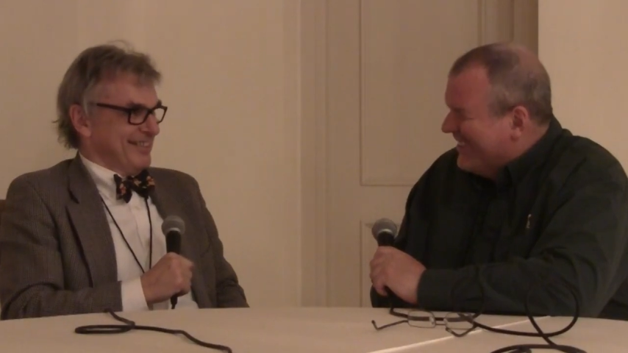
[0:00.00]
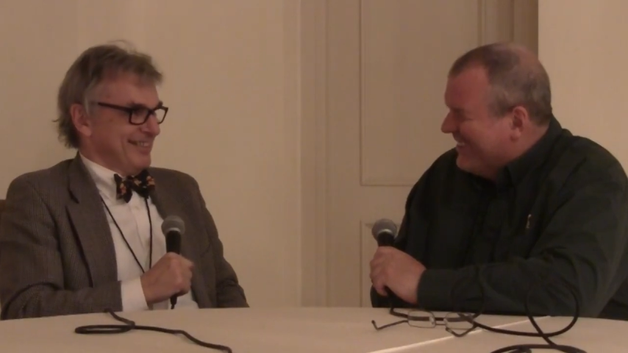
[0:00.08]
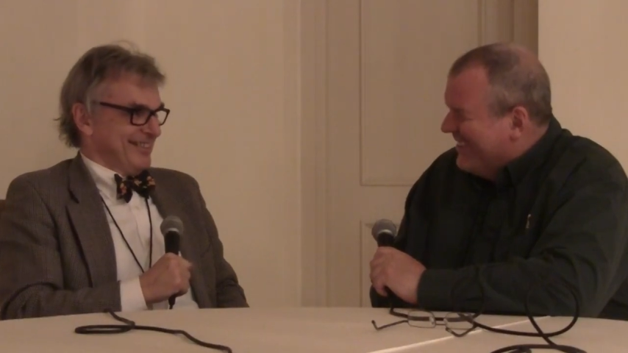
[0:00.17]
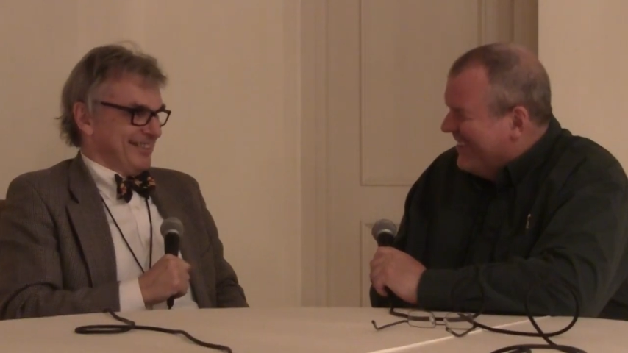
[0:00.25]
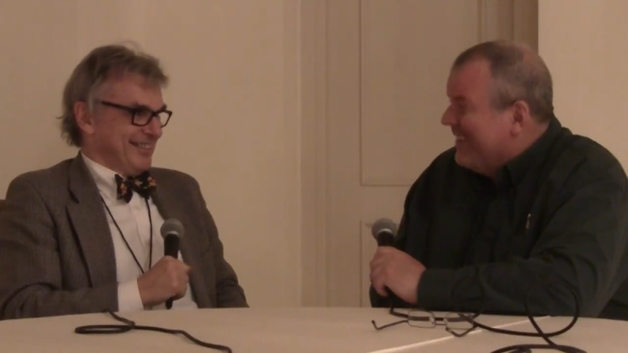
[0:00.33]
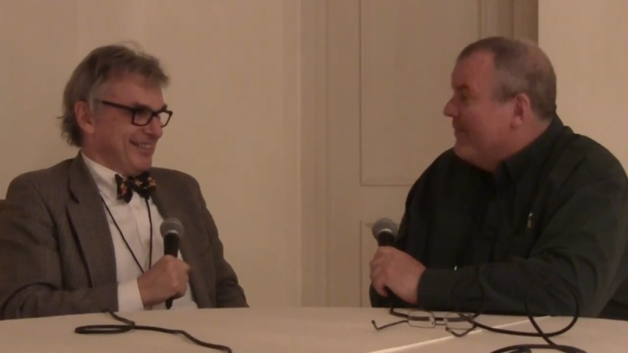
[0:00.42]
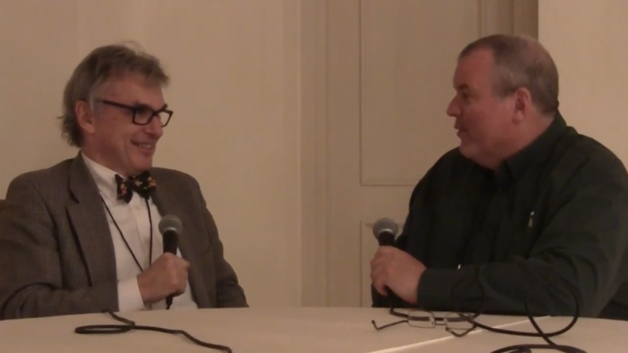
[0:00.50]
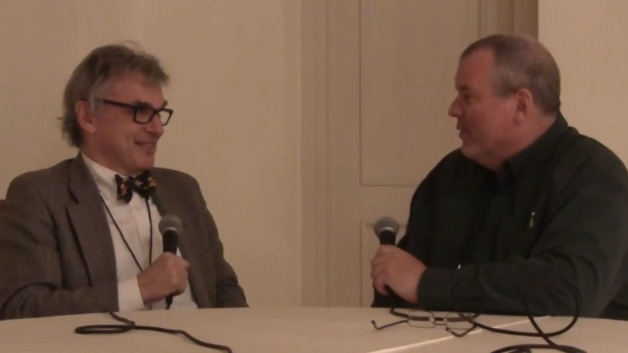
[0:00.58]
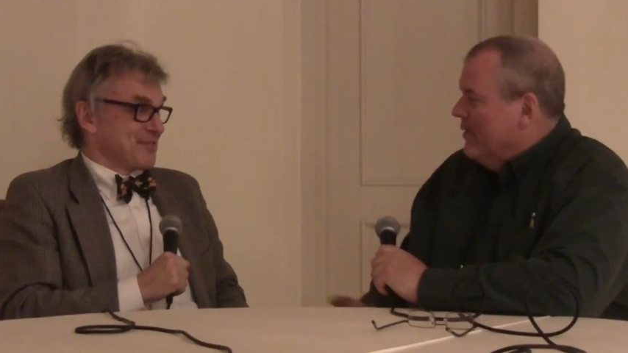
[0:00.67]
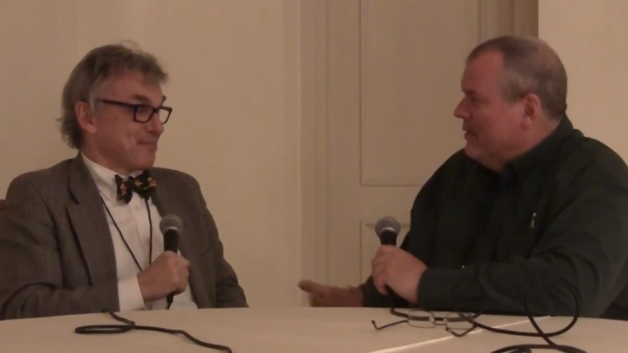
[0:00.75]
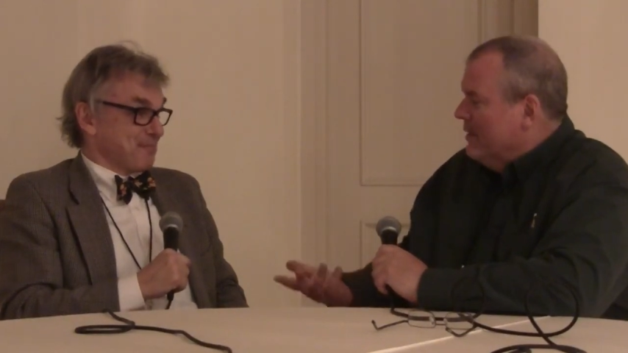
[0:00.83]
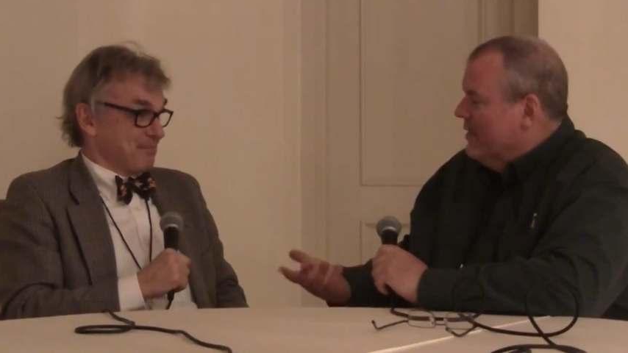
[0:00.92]
Speaker 1: Yeah, and for
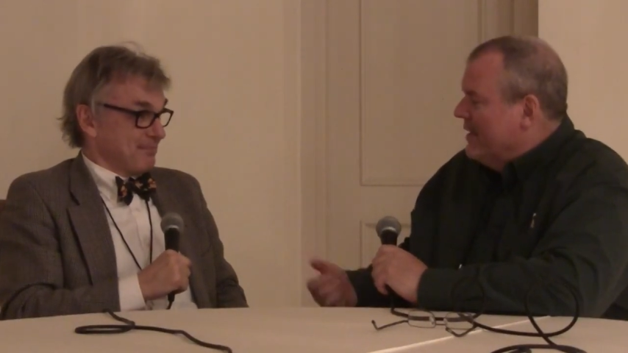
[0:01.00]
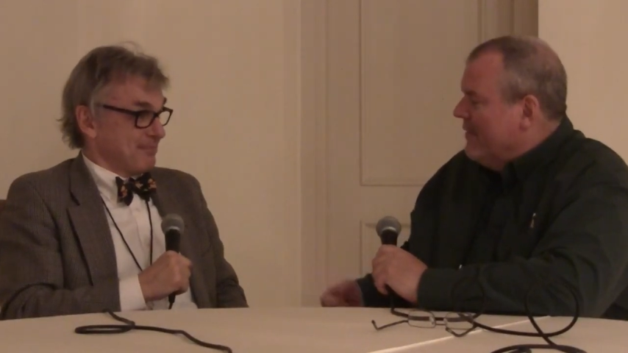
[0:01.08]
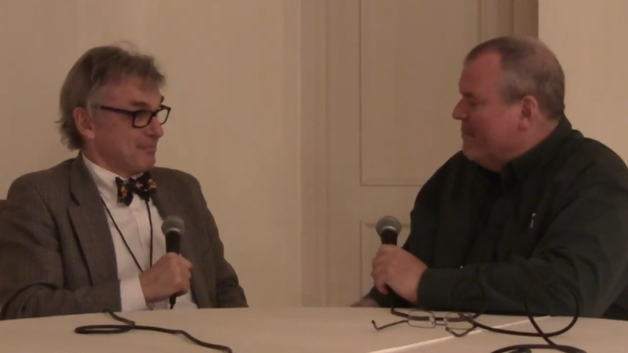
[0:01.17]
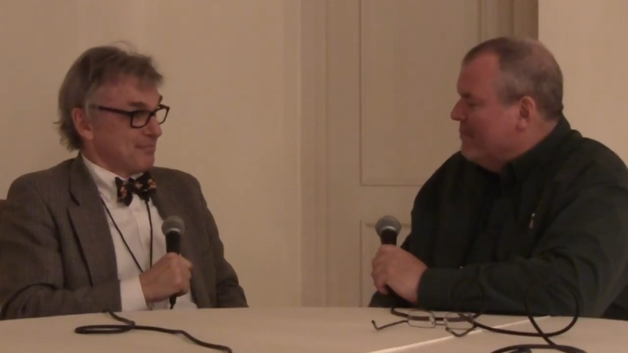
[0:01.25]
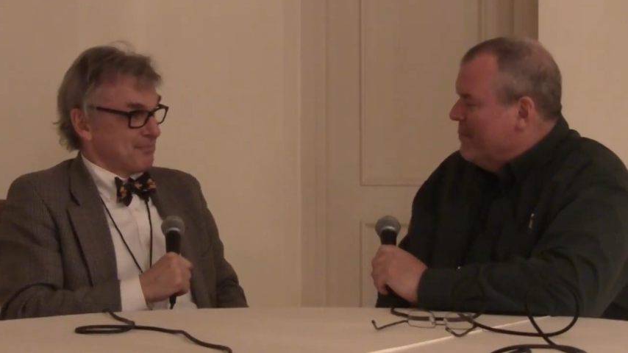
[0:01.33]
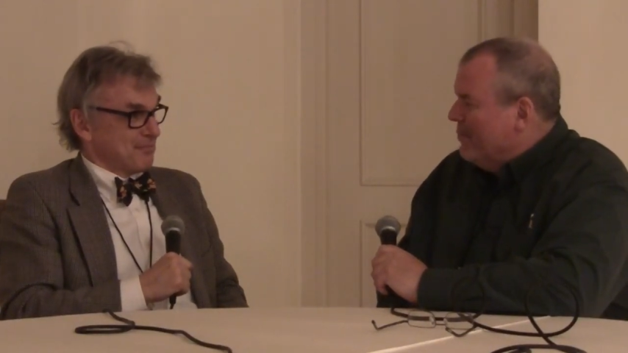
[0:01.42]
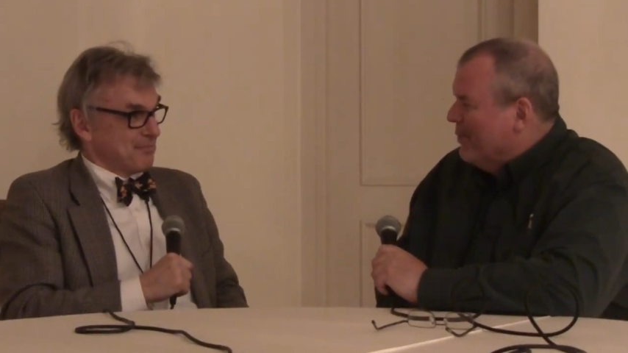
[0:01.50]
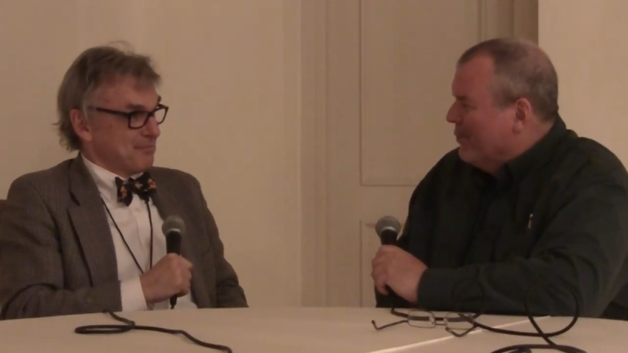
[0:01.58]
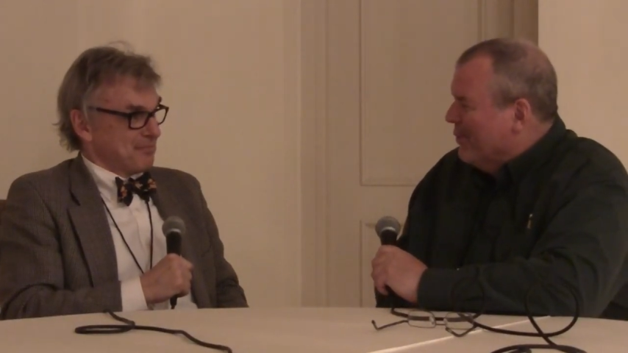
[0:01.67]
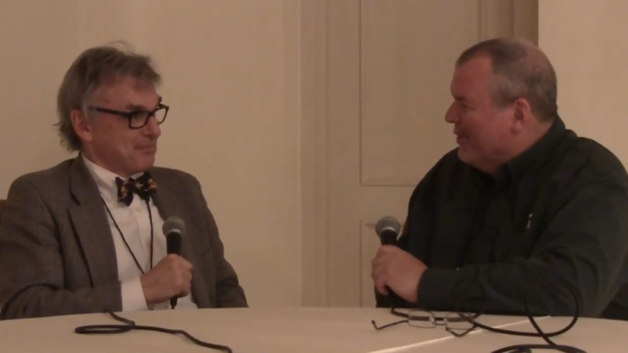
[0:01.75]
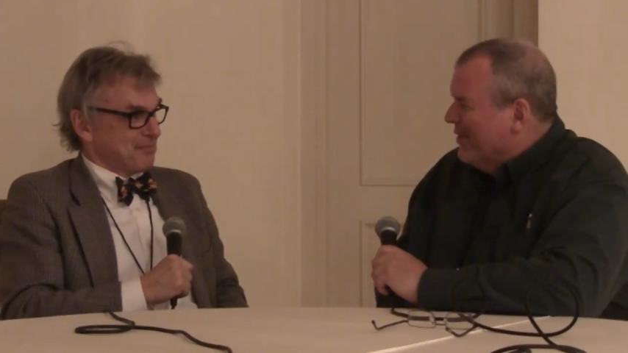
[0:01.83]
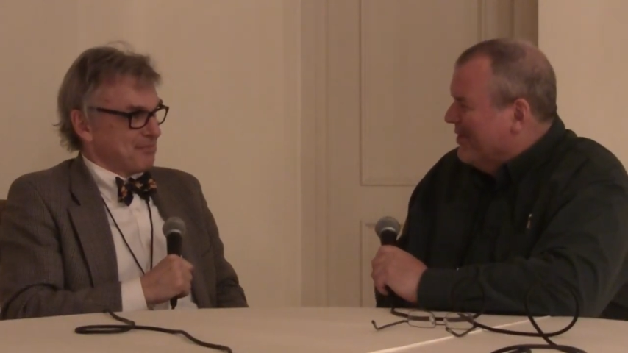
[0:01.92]
the, to the seven people that
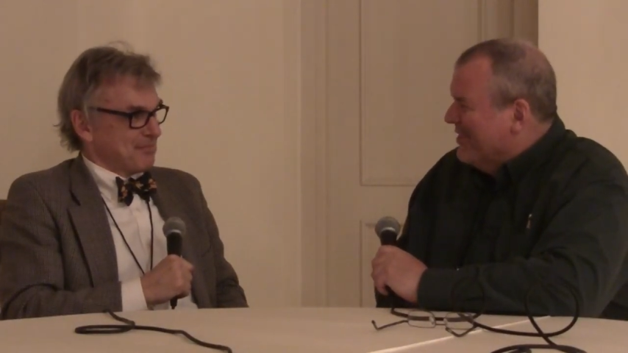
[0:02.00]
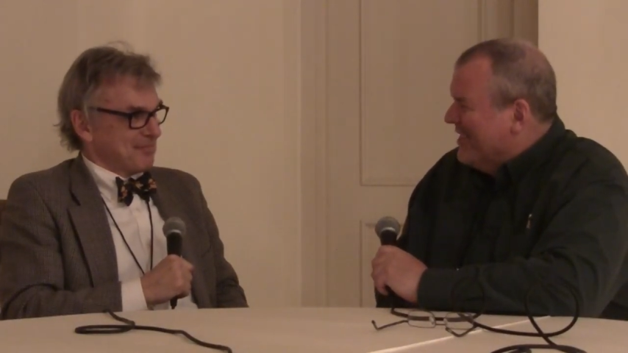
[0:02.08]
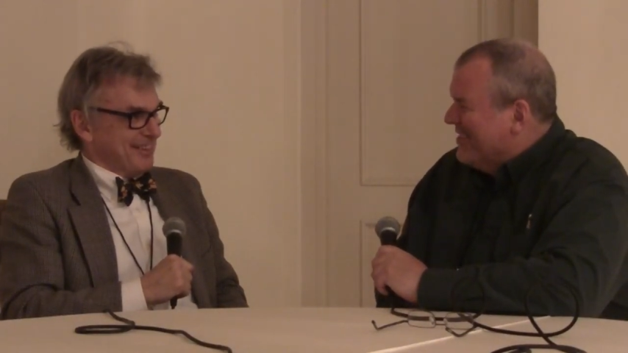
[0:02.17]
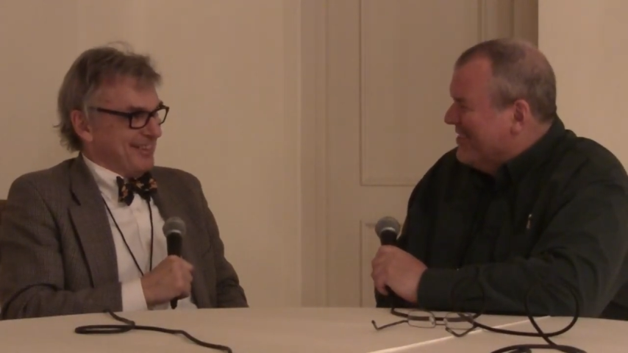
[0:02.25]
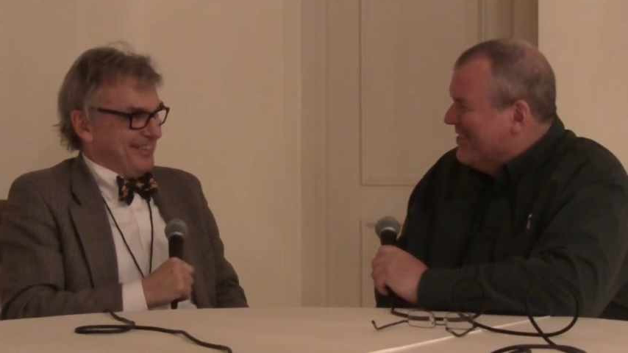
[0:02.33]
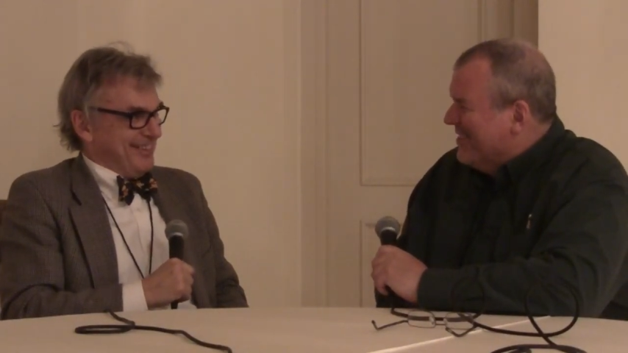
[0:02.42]
were in their session,